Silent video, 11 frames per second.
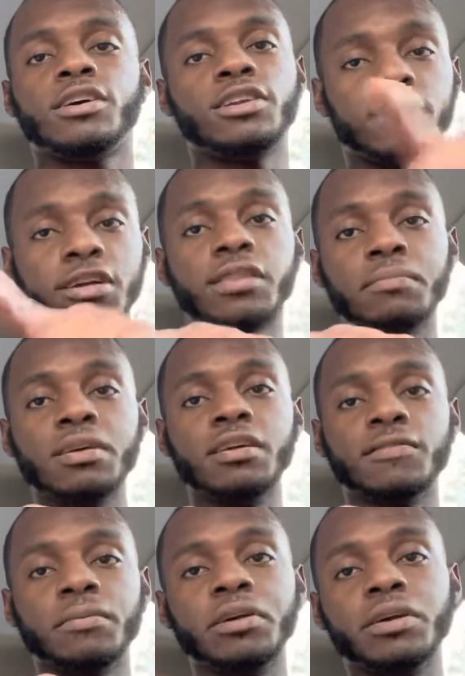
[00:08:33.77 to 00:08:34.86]
Look at the me
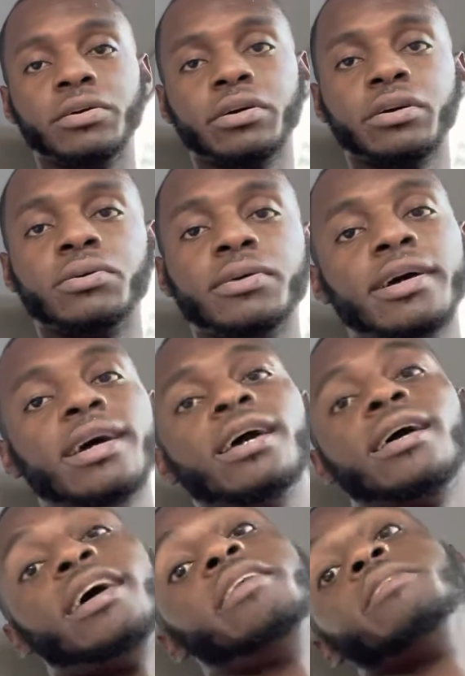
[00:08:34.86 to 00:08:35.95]
from a year ago
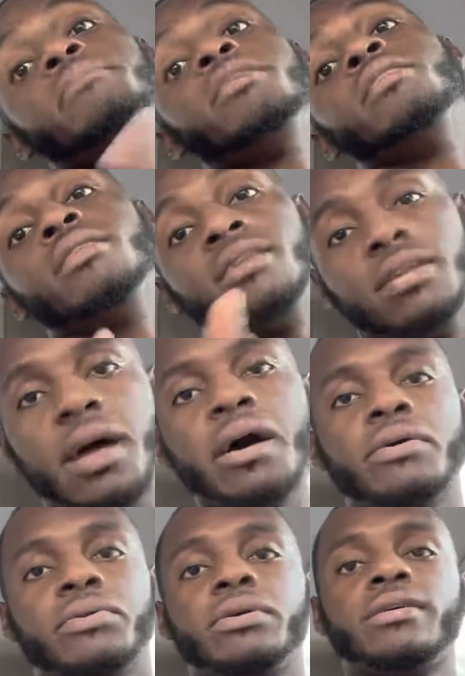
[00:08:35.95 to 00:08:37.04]
and the me now.